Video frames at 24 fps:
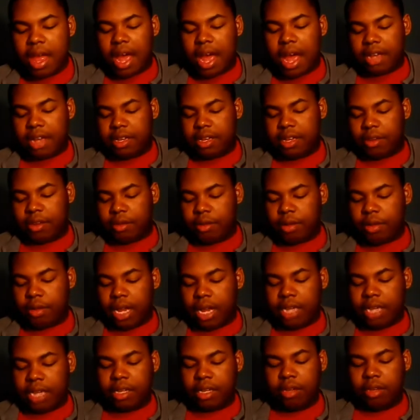I still
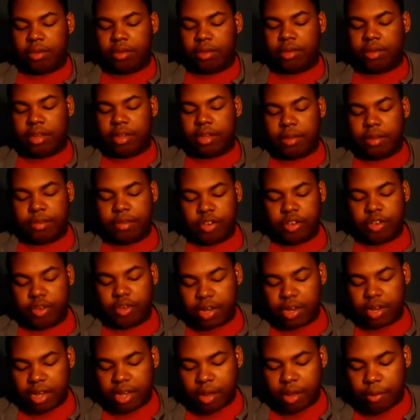like to use stuff to
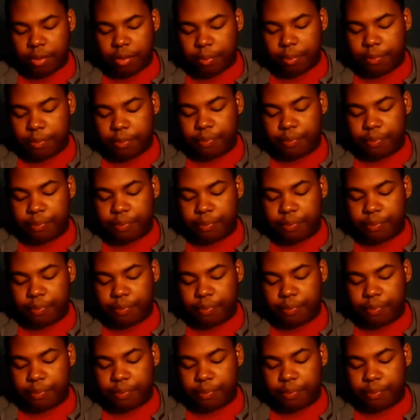trace out,